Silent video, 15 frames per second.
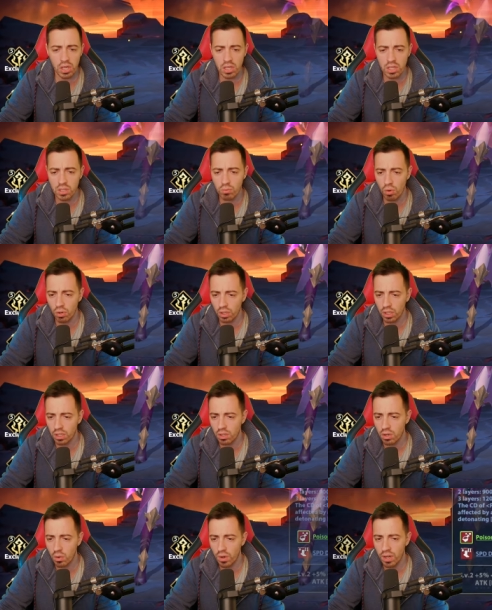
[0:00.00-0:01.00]
is working
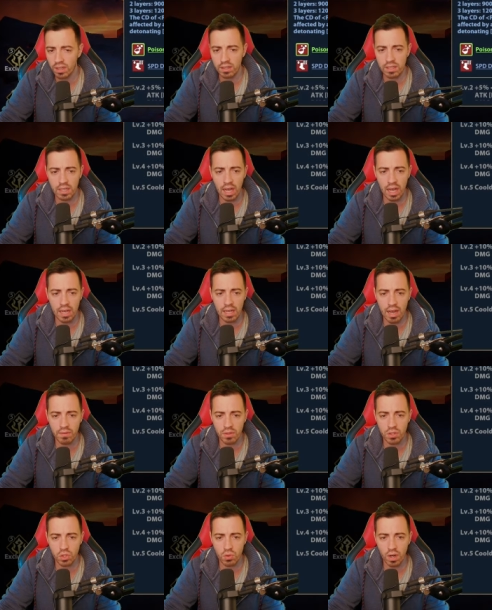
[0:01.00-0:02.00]
correctly. I
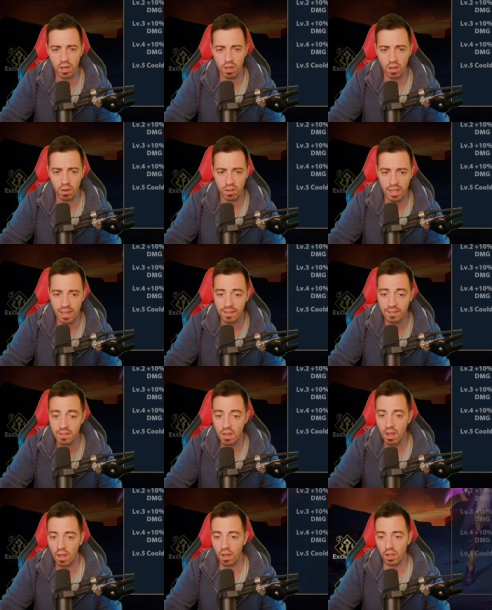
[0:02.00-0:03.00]
haven't tried her yet.
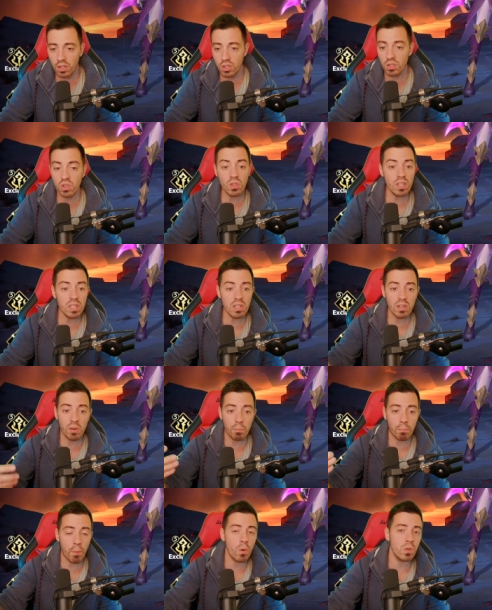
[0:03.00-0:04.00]
Uh, so you need
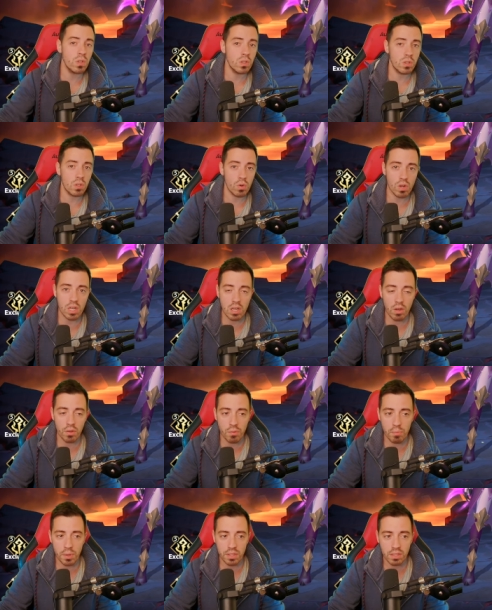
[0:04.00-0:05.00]
poisons already on the
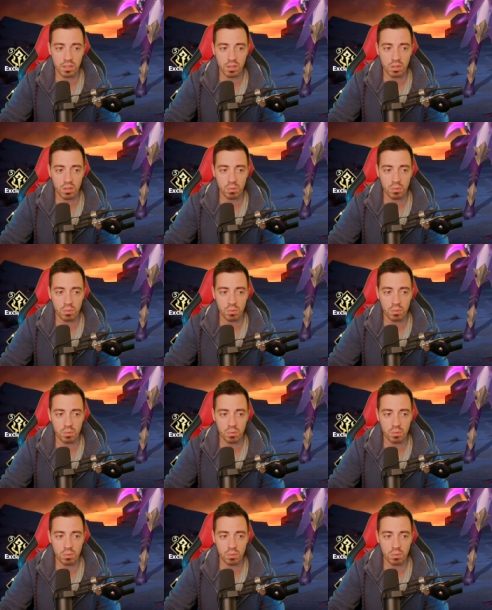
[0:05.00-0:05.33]
bus in order to